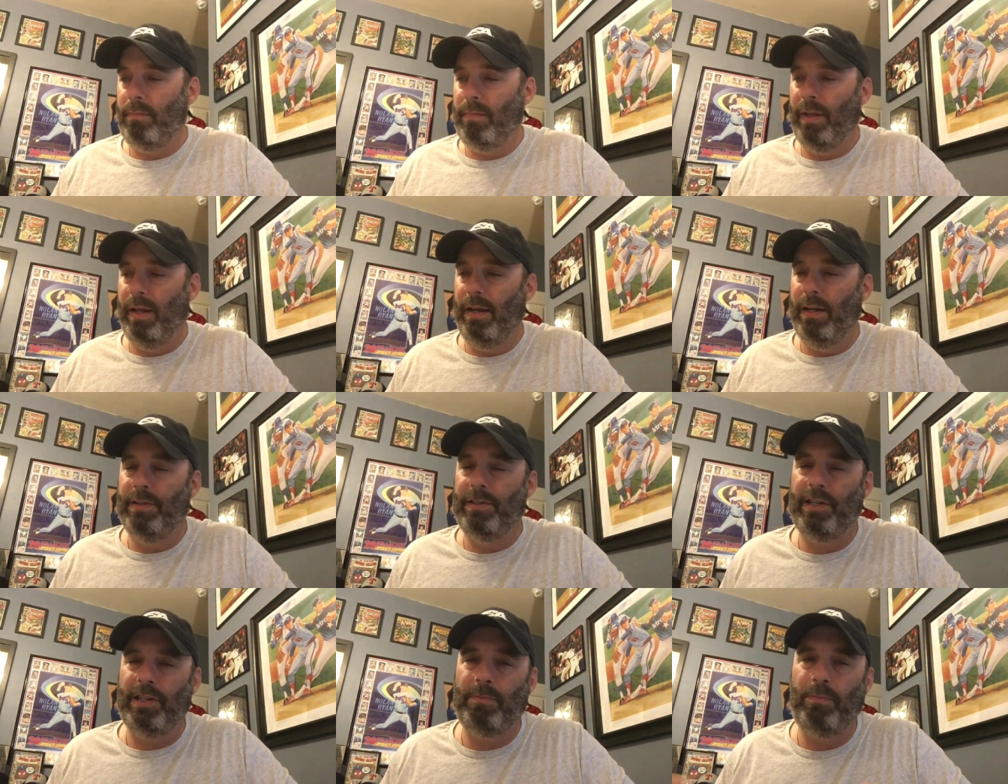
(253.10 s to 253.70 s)
and
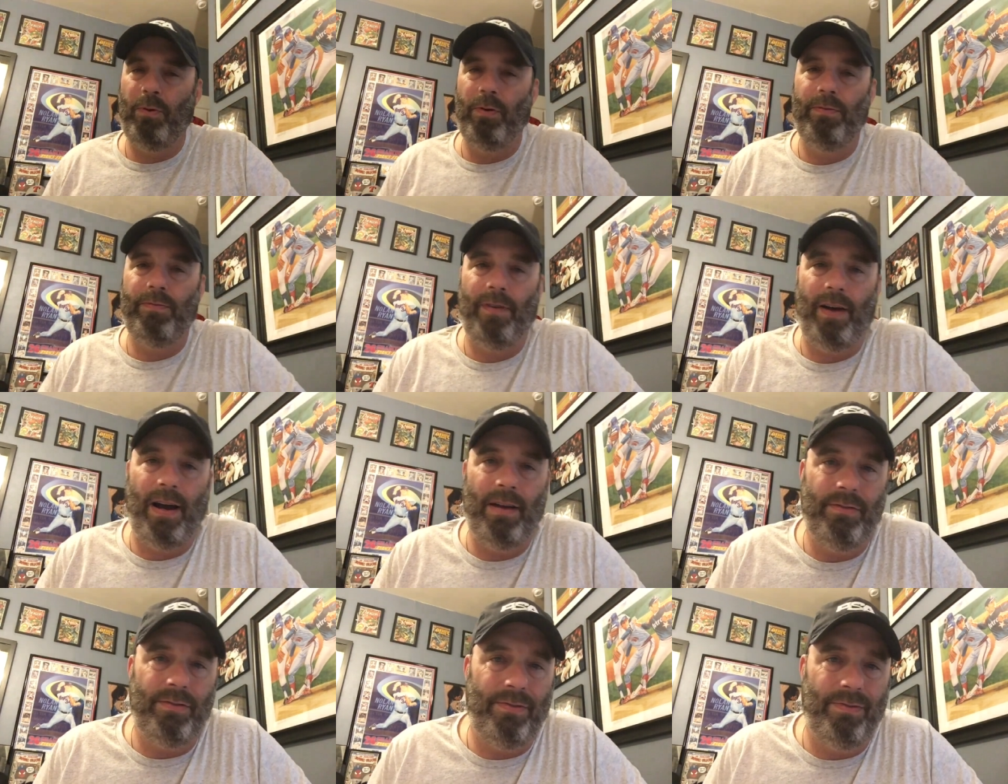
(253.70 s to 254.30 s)

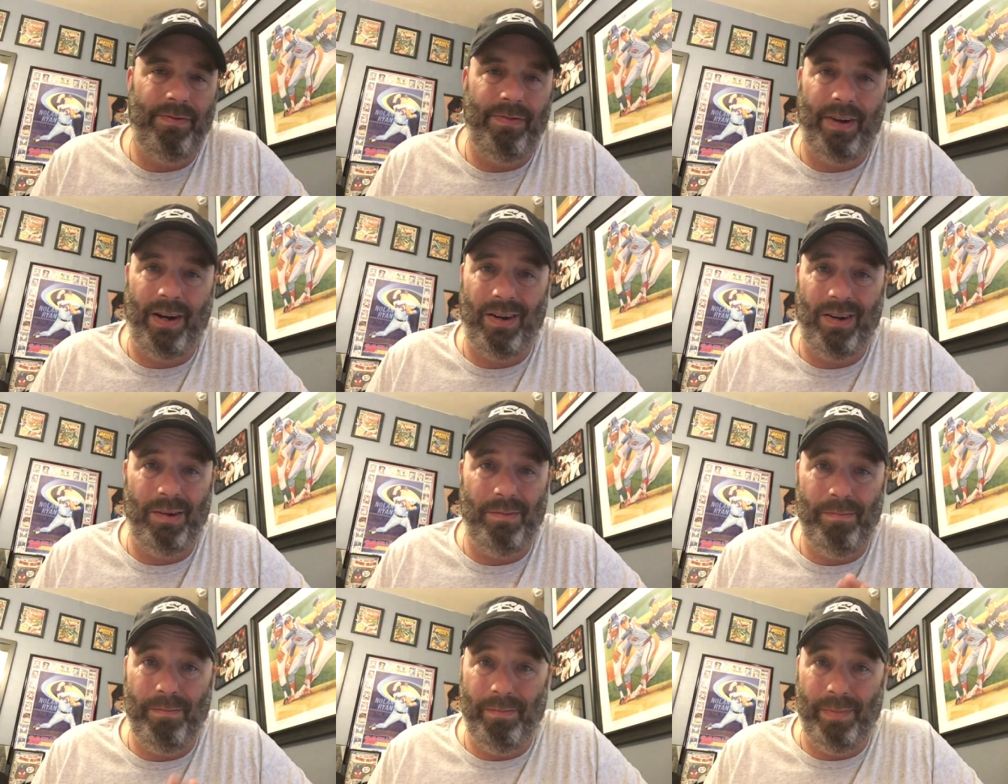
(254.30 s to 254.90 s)
6.5 is
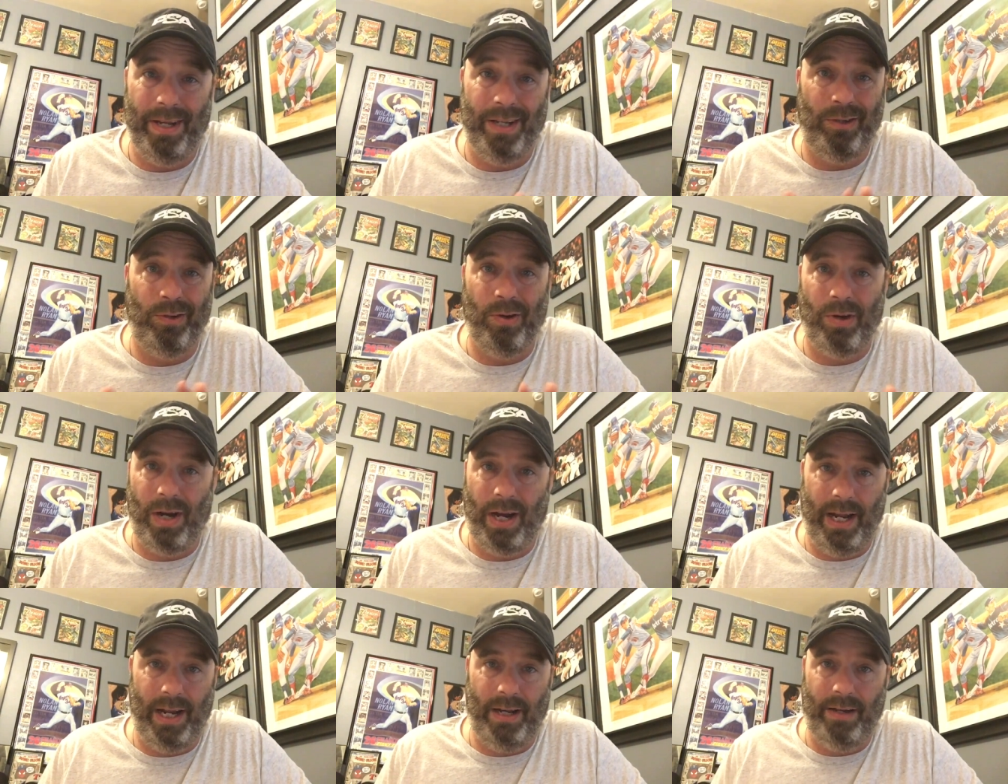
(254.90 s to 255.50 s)
very
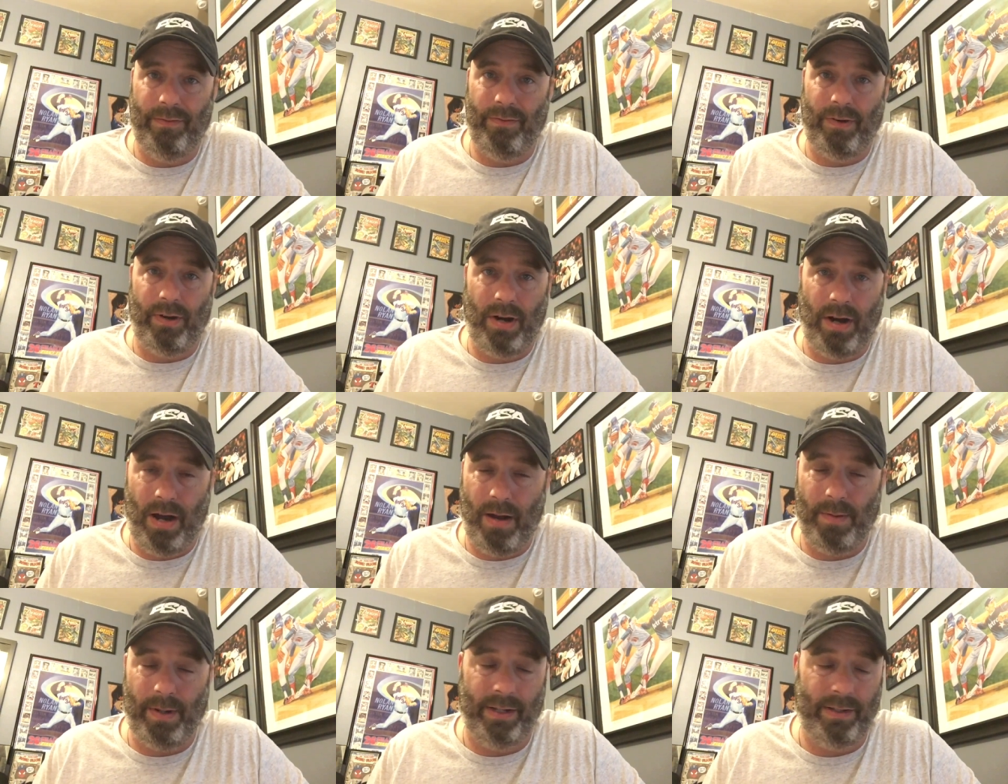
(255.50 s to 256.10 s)
mid-grade for
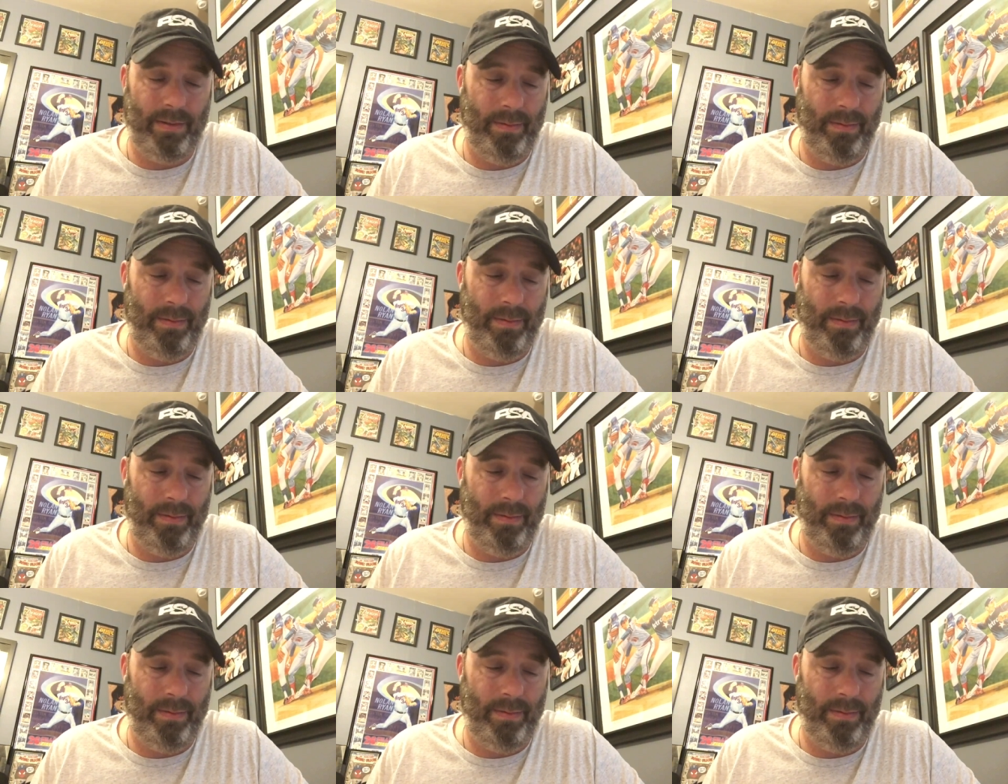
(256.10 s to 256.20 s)
comics.